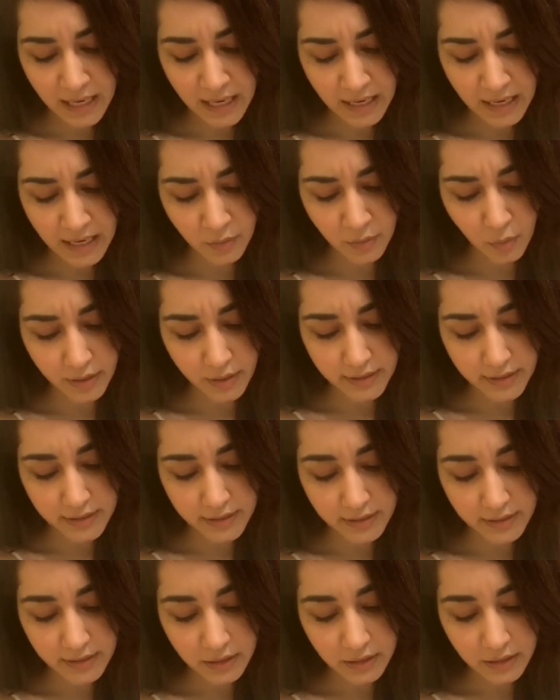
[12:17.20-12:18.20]
And what
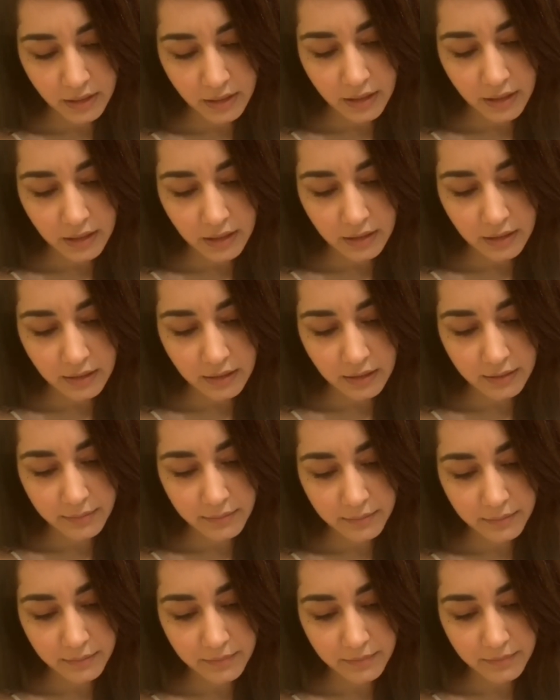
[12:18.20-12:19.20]
else?
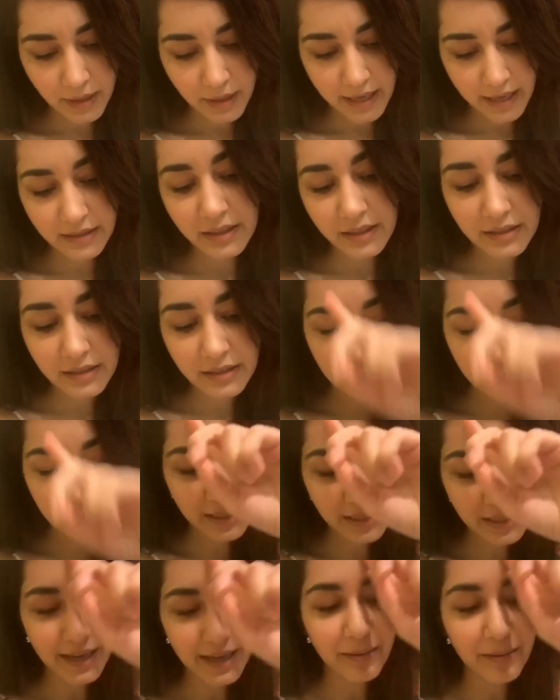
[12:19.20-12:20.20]
I think this
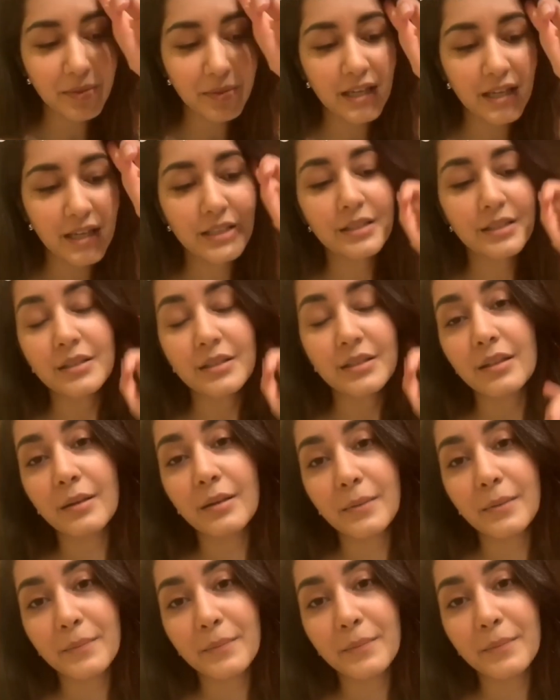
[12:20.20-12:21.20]
time has
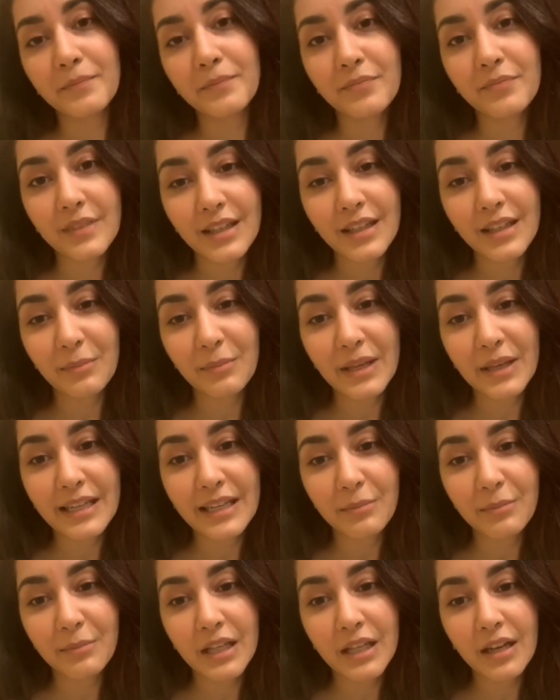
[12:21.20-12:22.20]

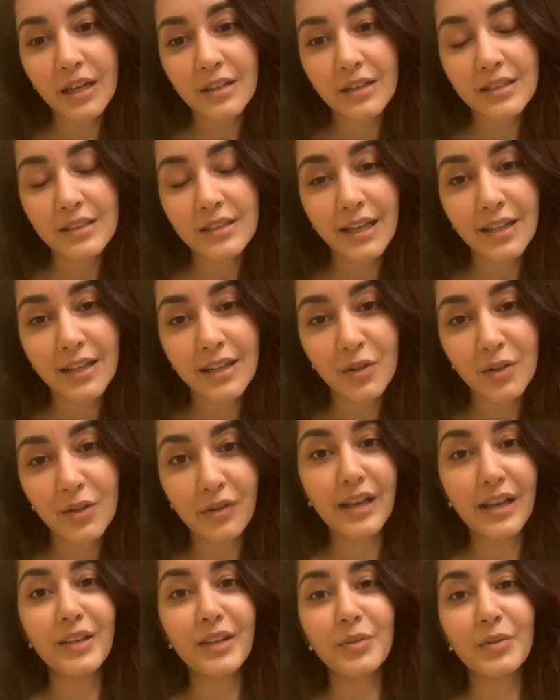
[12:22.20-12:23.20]
made me understand the
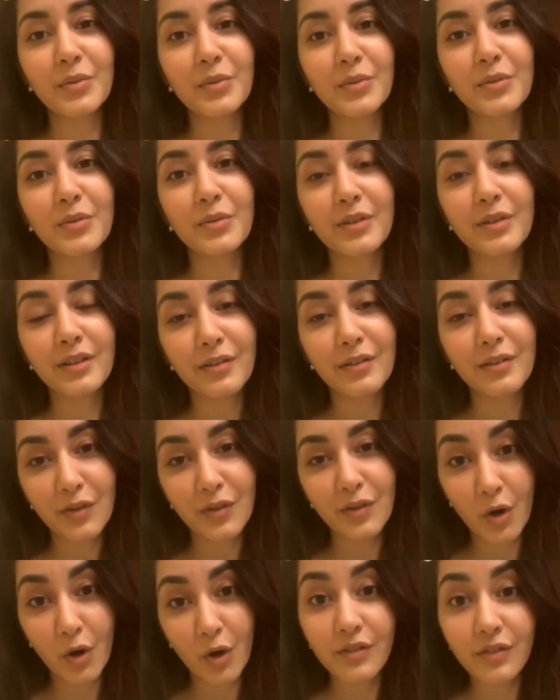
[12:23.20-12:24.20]
value of
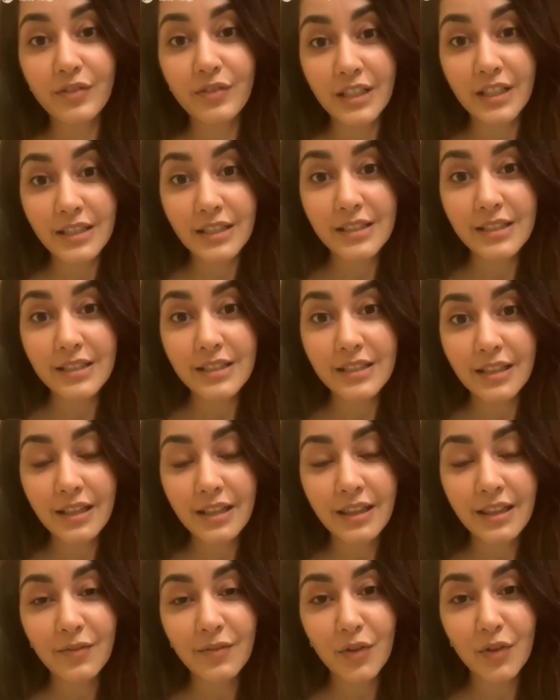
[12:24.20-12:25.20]
a lot of things.
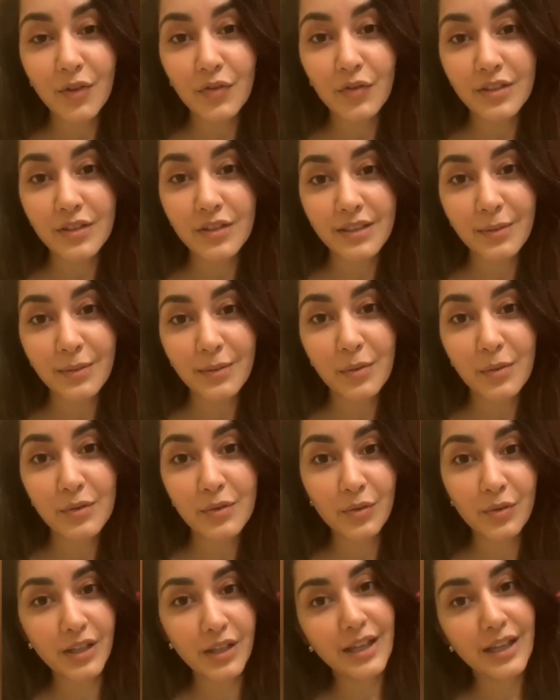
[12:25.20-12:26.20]
I think for the first time I was
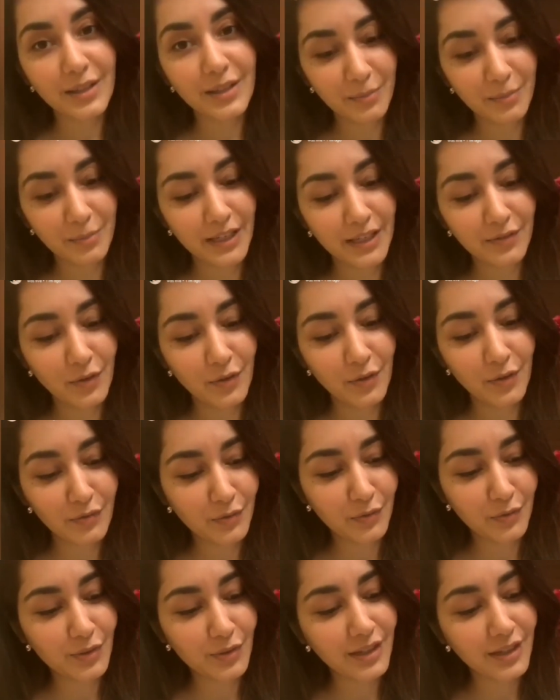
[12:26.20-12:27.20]
looking at a plate full of
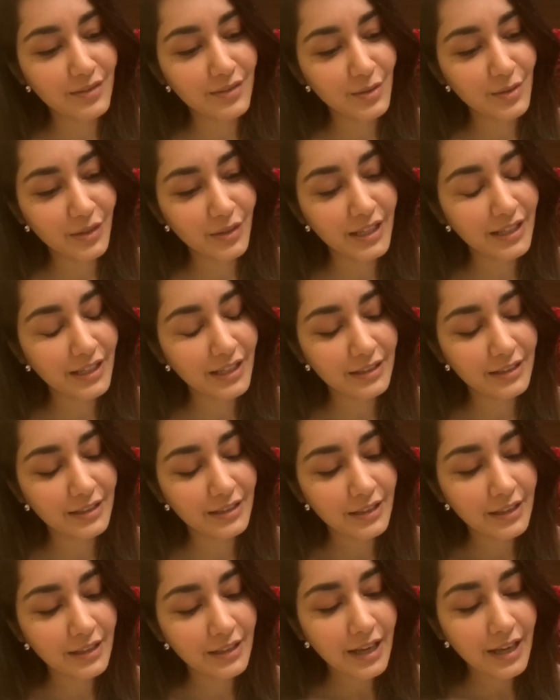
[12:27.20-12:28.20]
food, and I was looking and
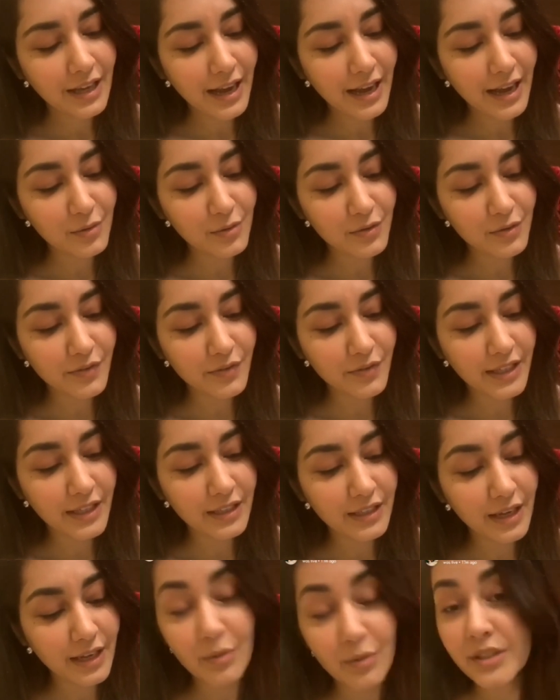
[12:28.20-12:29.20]
I was
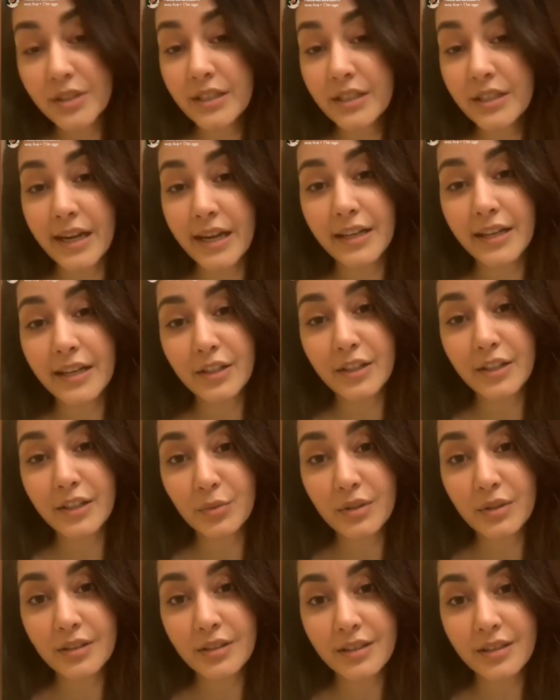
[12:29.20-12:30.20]
in gratitude.